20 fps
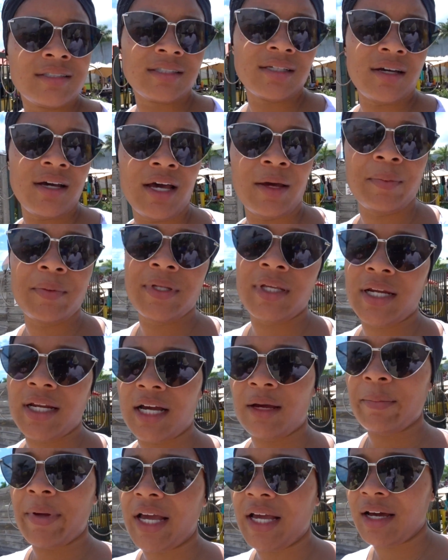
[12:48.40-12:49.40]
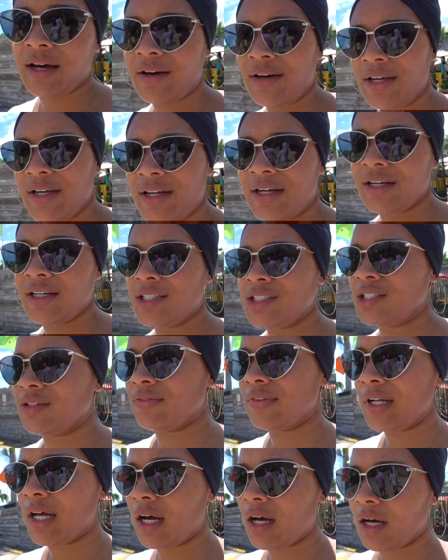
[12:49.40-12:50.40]
so happy that I got back out here to
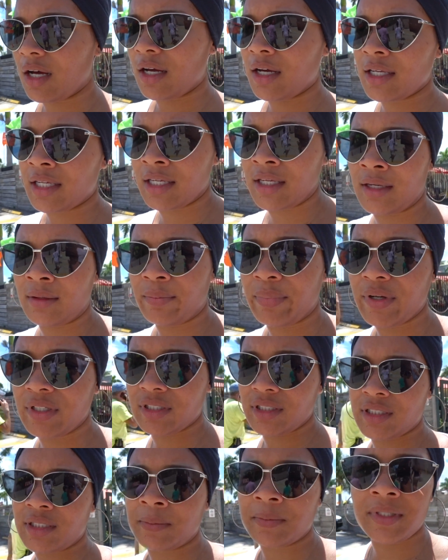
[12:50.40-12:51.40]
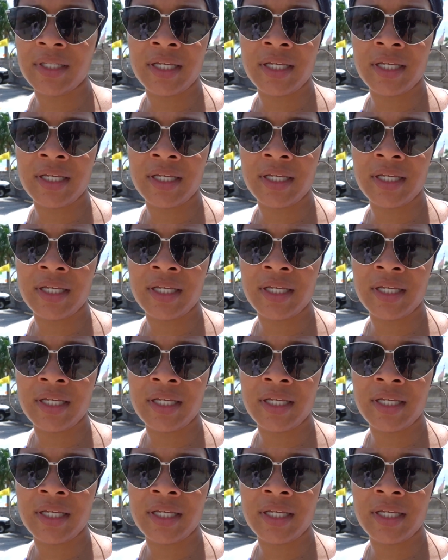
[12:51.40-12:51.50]
vlog and purchase some